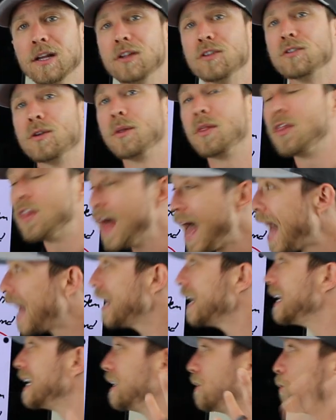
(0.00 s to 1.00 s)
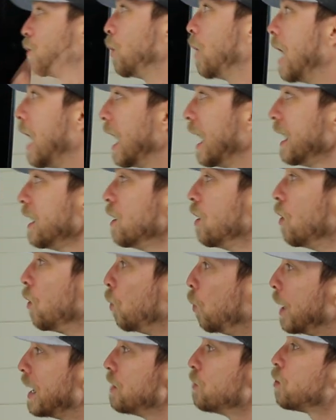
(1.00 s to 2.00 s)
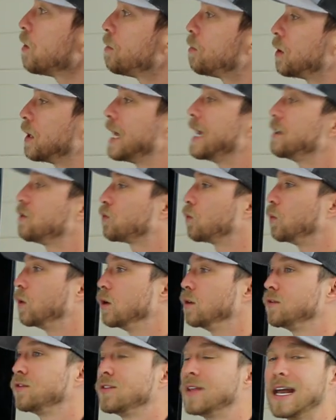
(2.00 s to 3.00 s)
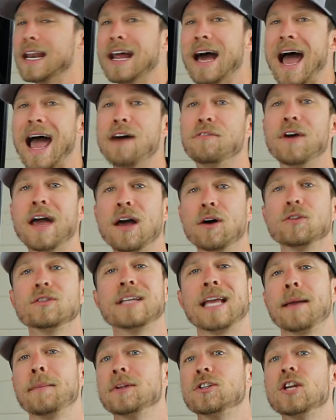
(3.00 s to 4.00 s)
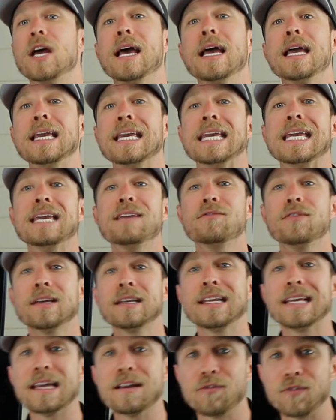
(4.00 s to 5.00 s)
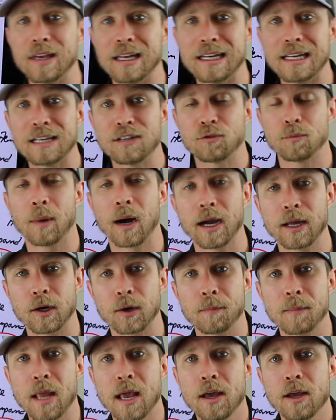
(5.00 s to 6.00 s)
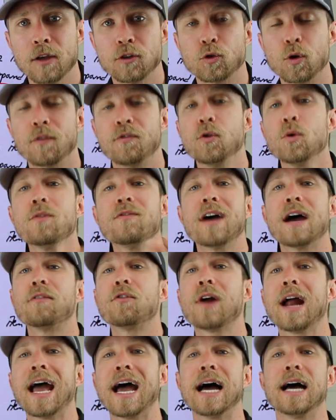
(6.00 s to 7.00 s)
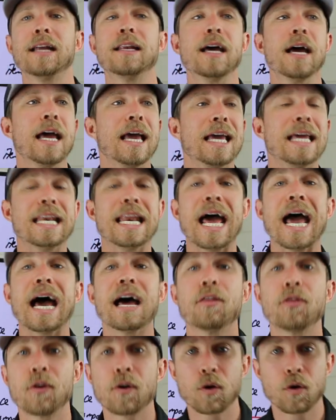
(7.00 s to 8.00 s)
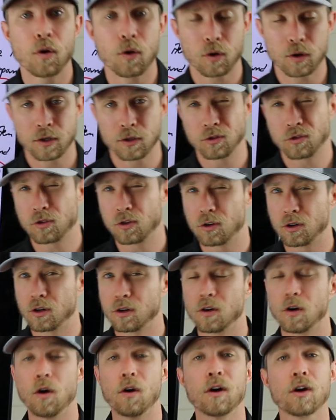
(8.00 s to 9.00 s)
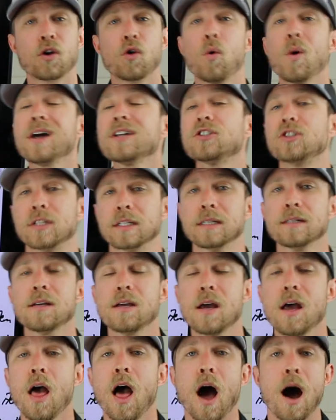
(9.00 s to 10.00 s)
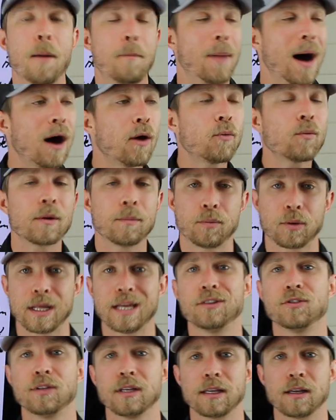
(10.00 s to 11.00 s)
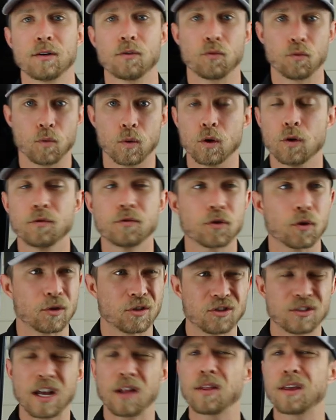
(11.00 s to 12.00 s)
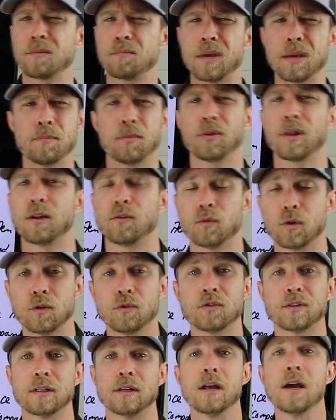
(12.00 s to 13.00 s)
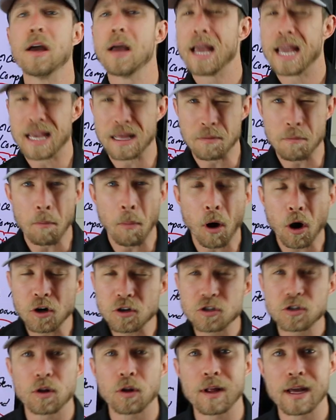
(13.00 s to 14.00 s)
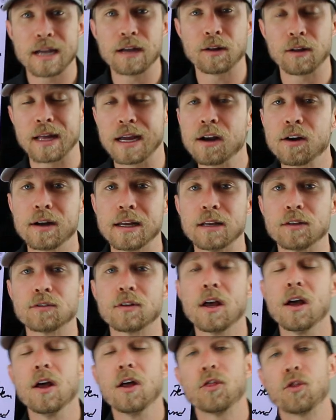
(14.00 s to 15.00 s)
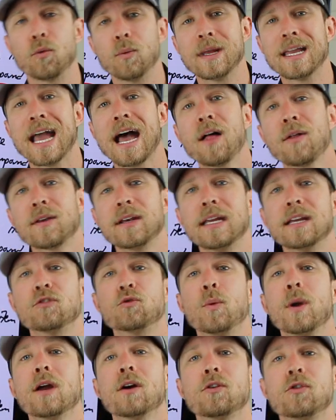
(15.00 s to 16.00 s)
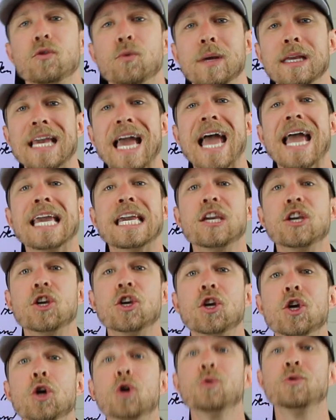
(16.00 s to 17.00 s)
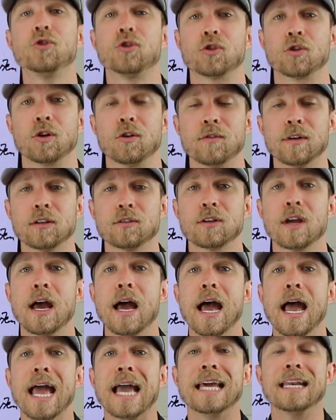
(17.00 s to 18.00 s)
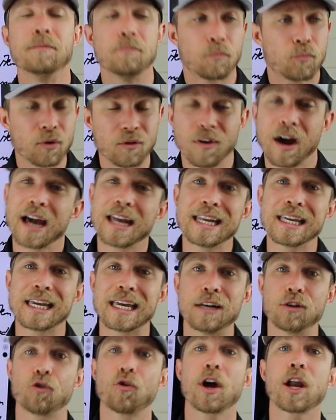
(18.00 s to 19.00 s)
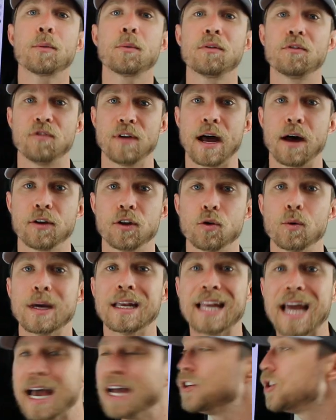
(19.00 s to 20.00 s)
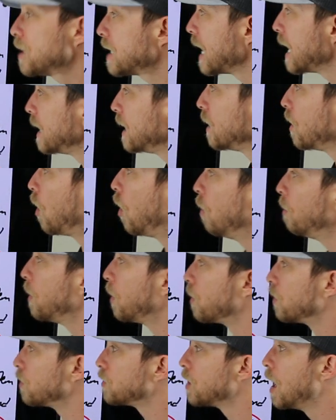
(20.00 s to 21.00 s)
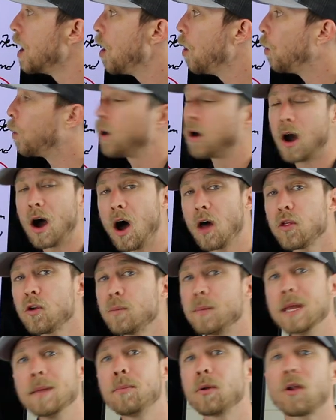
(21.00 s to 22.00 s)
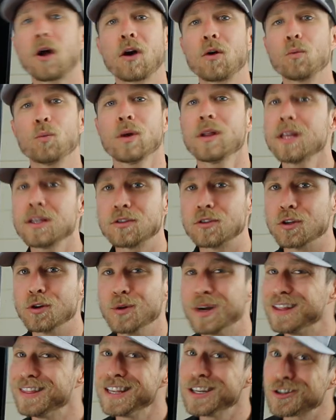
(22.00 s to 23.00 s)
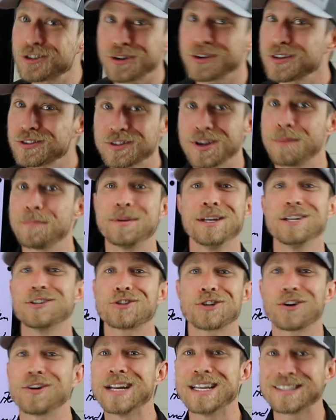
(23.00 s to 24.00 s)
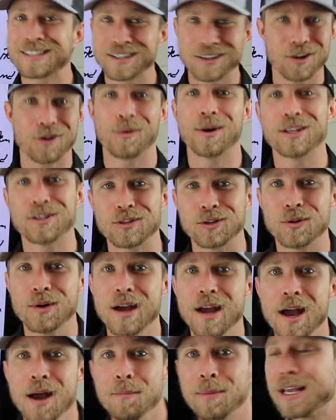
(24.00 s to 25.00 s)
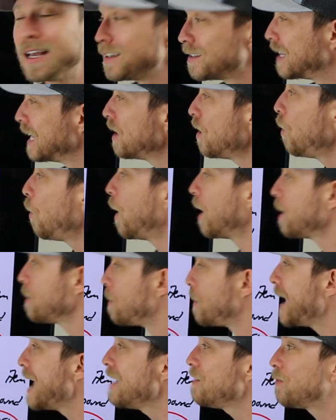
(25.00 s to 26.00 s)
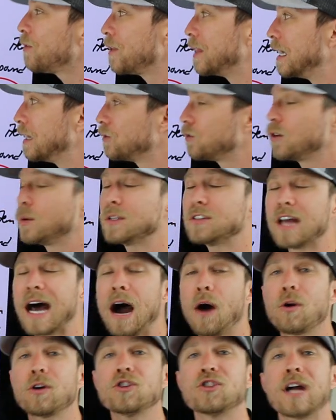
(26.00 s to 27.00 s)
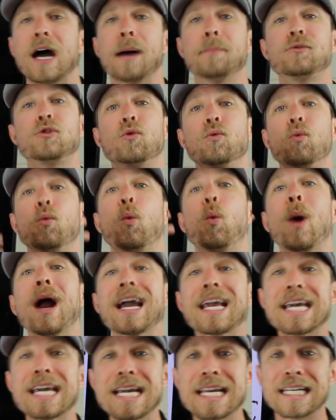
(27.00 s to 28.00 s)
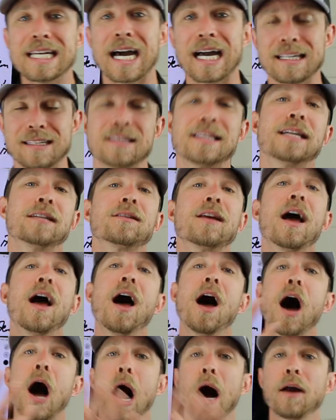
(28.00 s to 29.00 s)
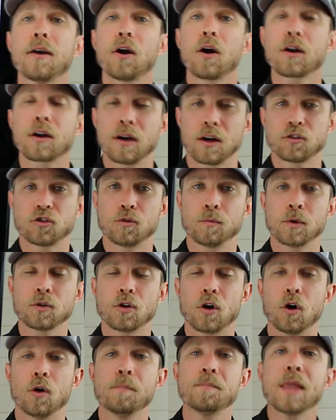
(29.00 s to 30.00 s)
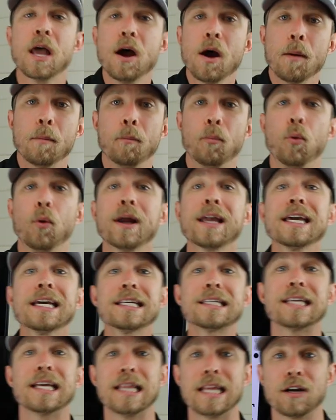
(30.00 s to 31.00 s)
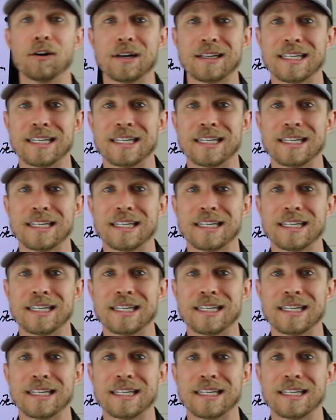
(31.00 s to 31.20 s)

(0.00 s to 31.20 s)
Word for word: So that is why we replace roofs that have hail damage, even if it is minor. So if you've ever had an ethical concern or a question about replacing roofs or selling people on roofs in, in marginal hail areas, the reality is we are doing a huge service in providing incredible value and educating homeowners where other people aren't willing to, and the insurance company sure isn't going to, because they don't want to pay for this. So it's our job to recognize this on our customer's home, bring it to their